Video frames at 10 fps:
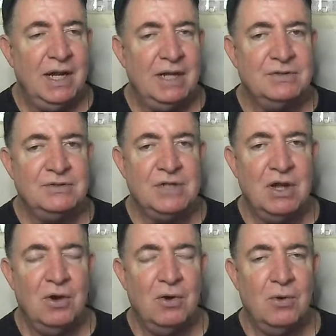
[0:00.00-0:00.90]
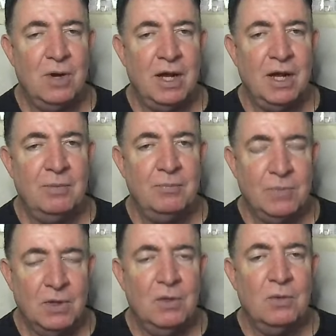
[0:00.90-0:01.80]
And so um,
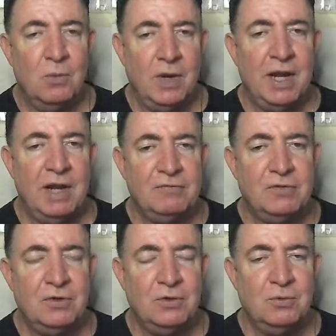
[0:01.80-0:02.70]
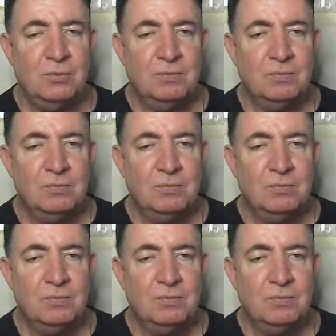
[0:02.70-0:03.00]
we have to